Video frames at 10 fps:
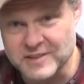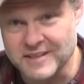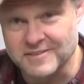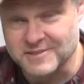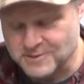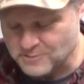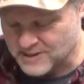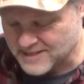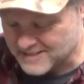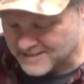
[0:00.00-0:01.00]
out, and so what
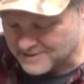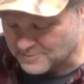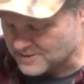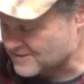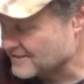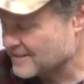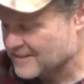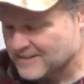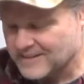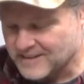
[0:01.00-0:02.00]
I did was
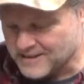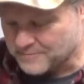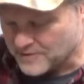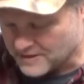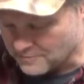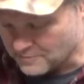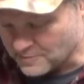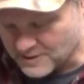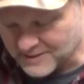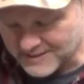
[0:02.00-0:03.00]
I
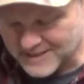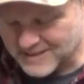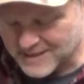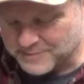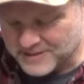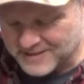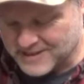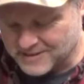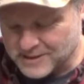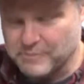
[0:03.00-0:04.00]
really clamped it
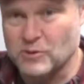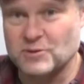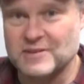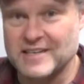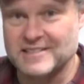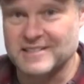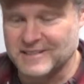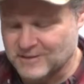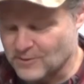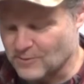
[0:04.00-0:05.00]
down on both sides of
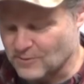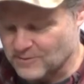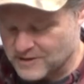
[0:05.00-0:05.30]
this hole,